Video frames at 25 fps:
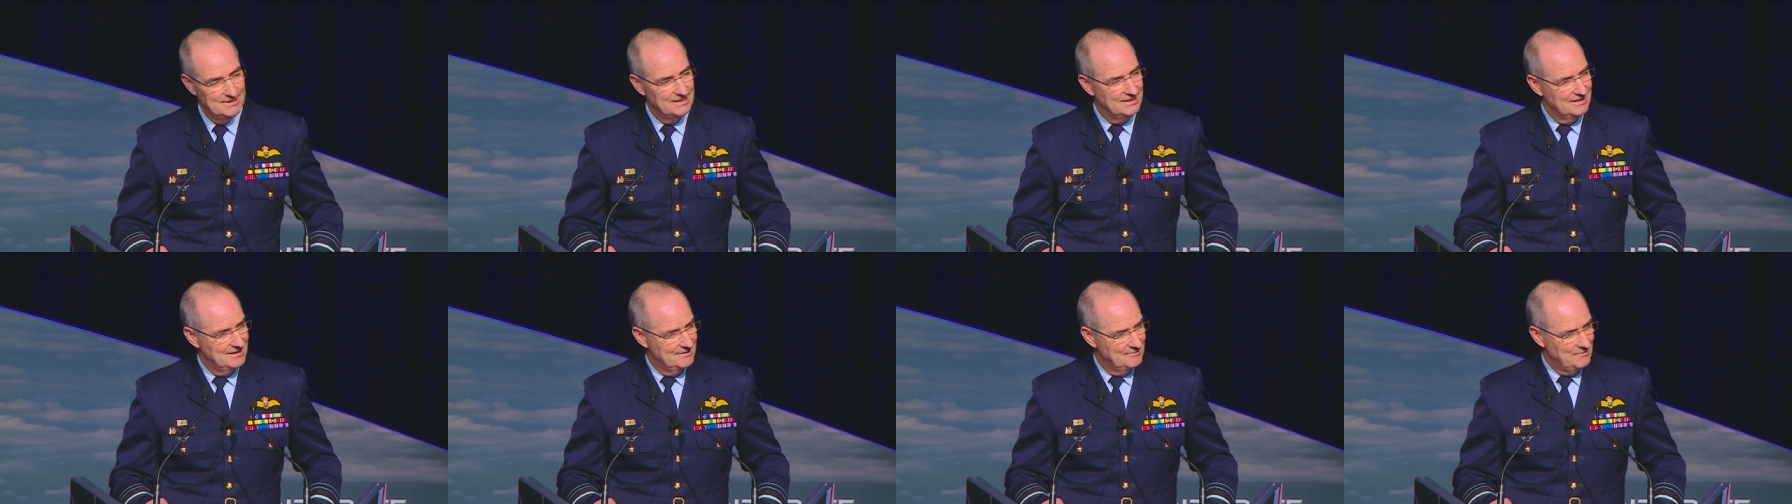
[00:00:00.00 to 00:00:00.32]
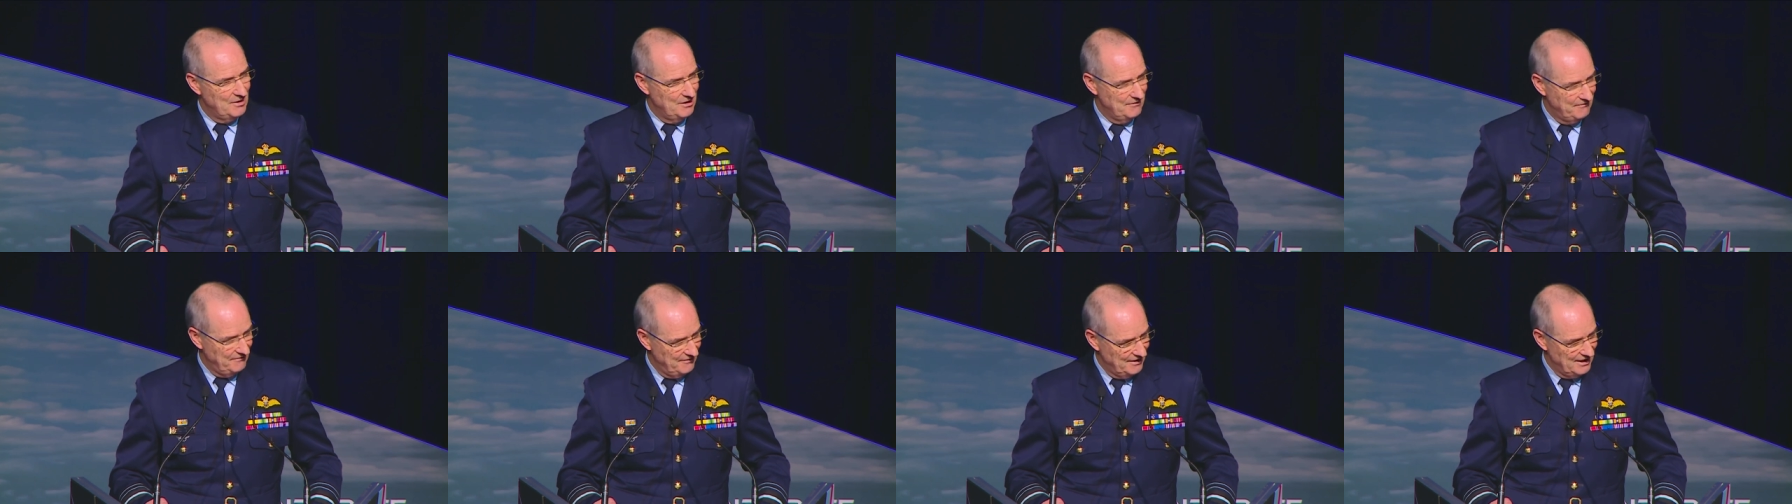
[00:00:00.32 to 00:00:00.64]
my
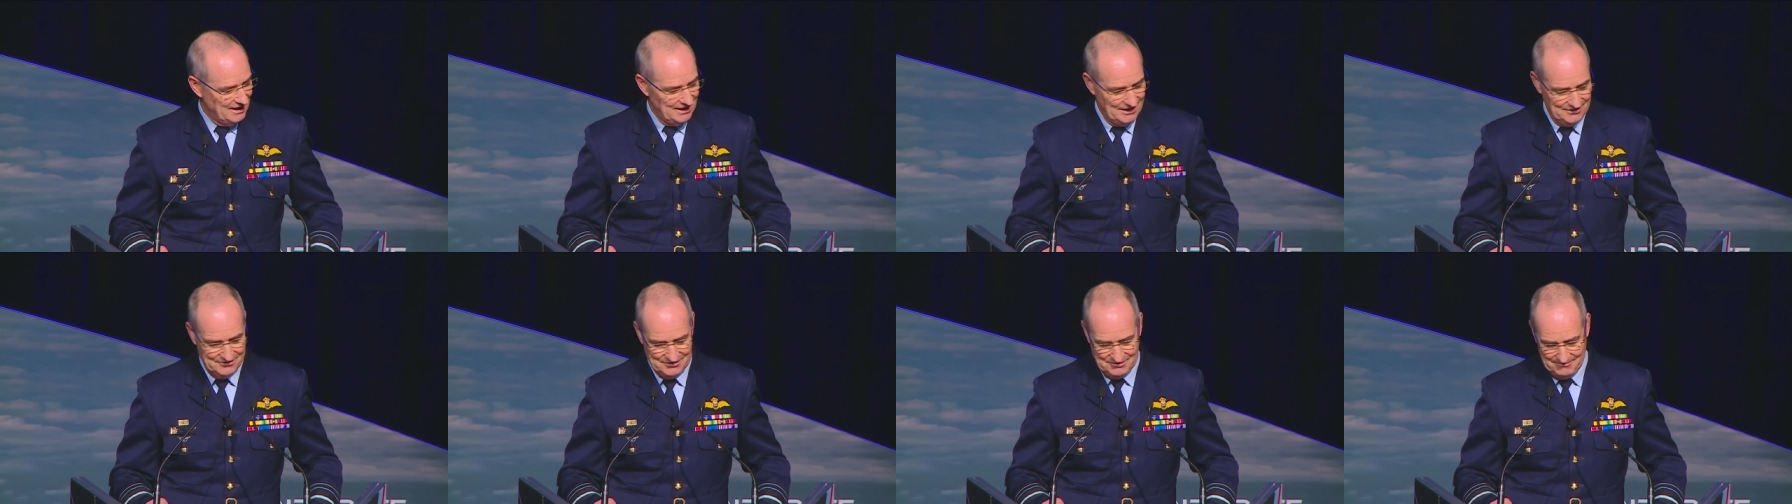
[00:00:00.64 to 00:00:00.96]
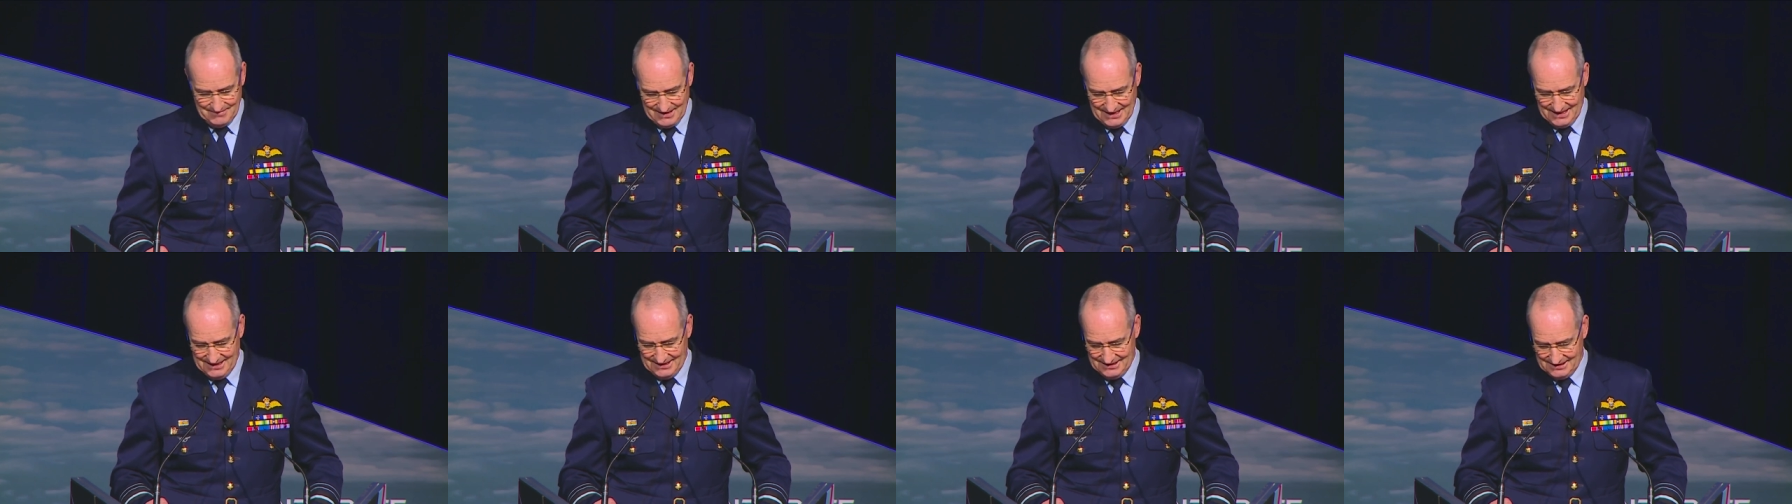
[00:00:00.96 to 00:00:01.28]
fellow
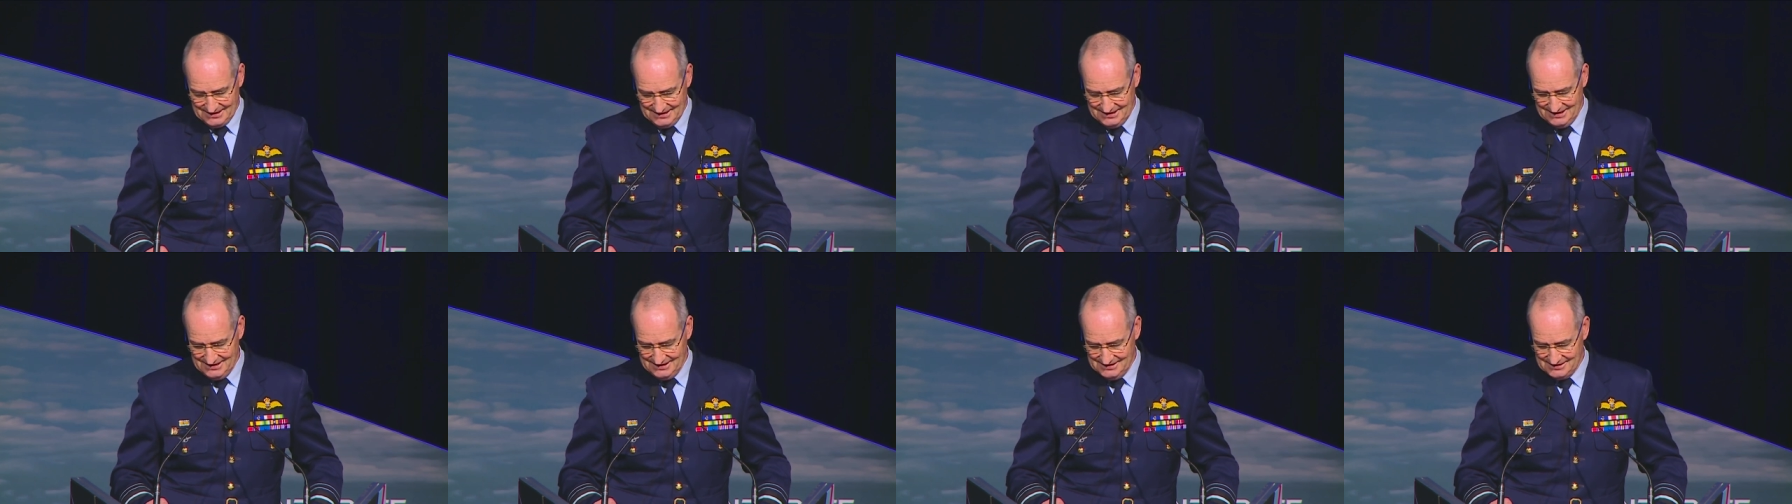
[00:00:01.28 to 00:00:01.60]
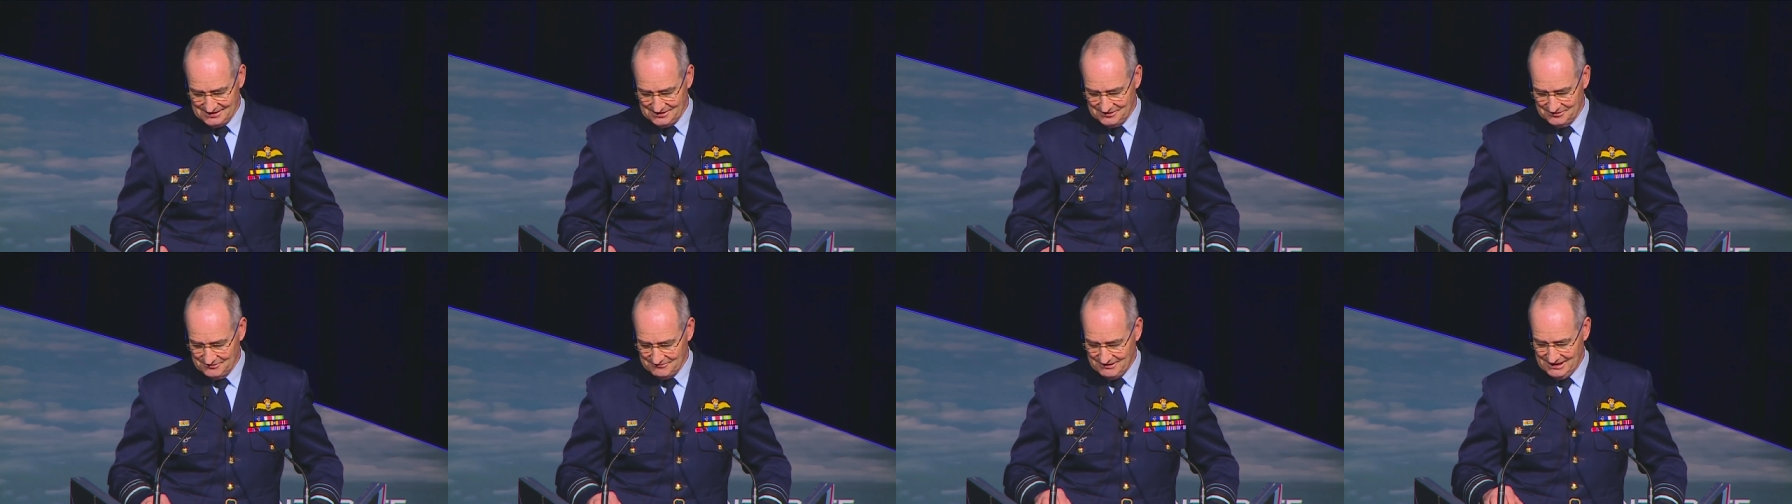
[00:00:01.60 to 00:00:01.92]
domain leads
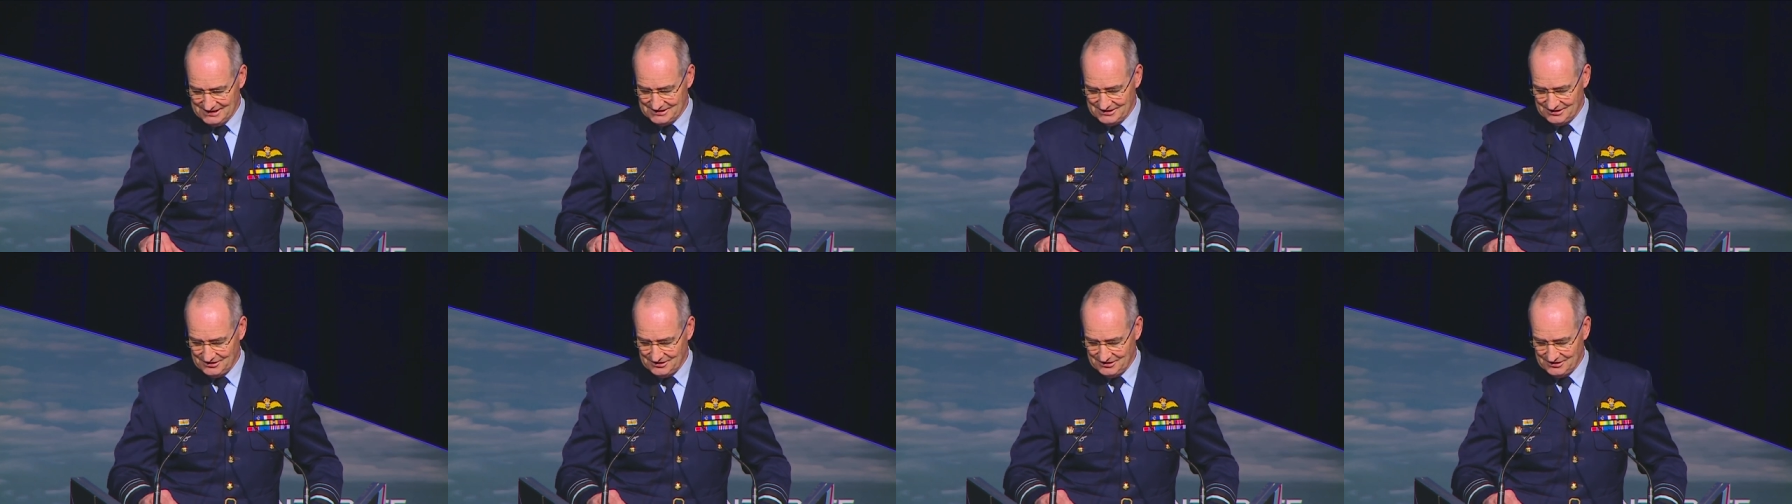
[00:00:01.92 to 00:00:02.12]
to address the